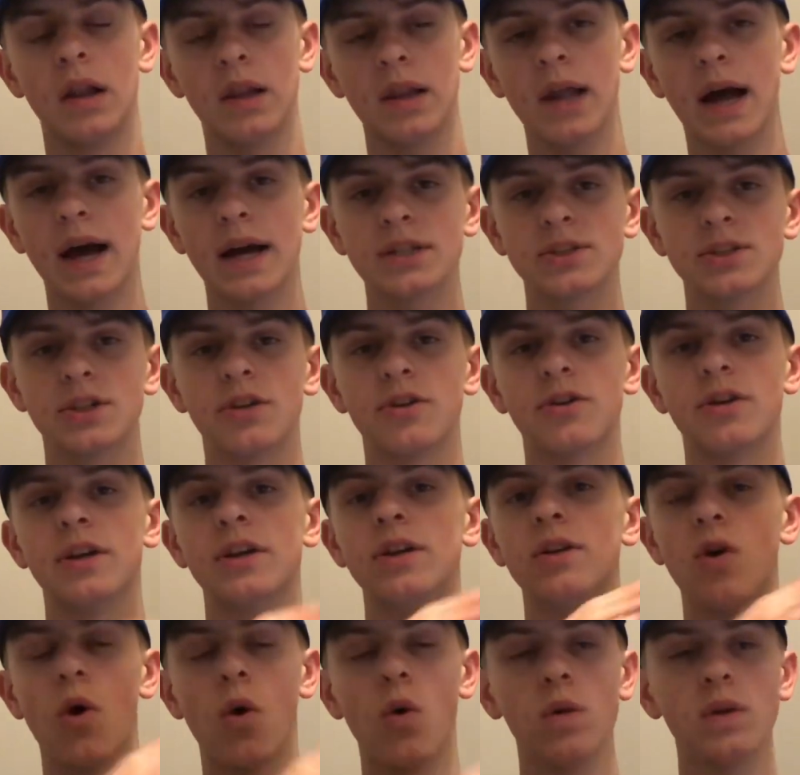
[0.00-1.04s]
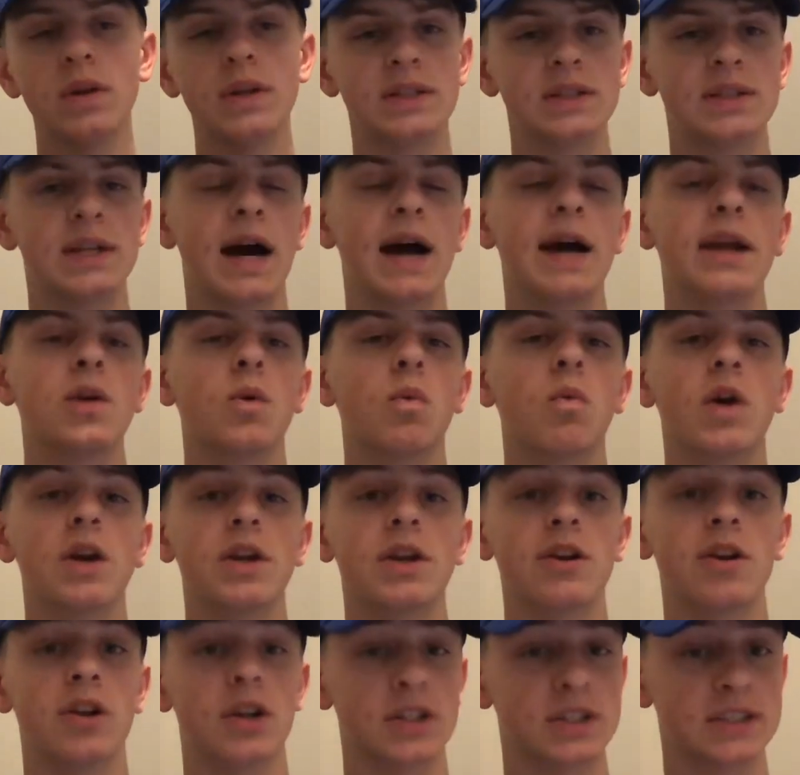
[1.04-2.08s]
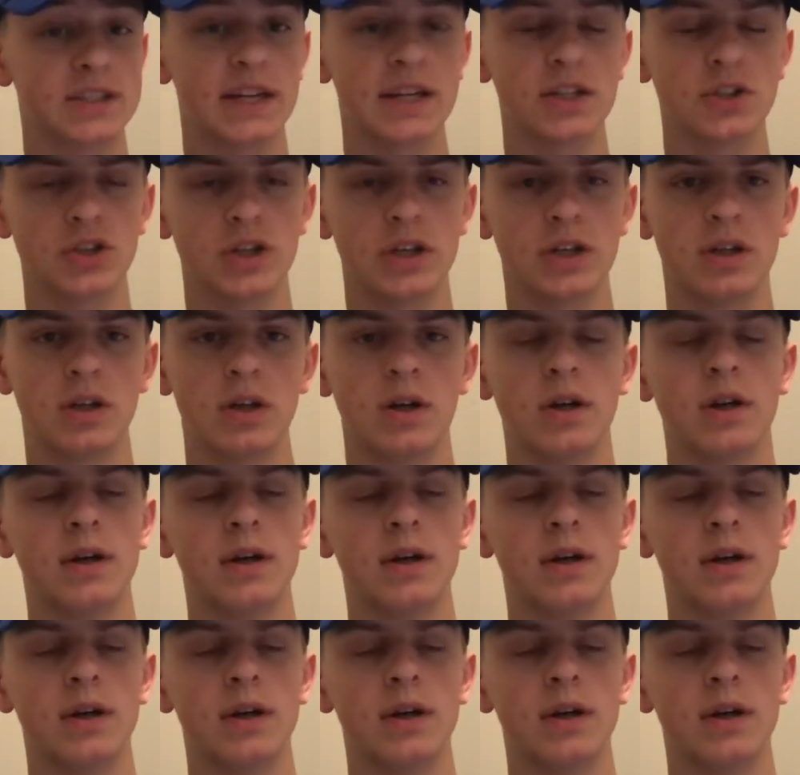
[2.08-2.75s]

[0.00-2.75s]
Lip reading: Last year, he only signed a 1-year extension.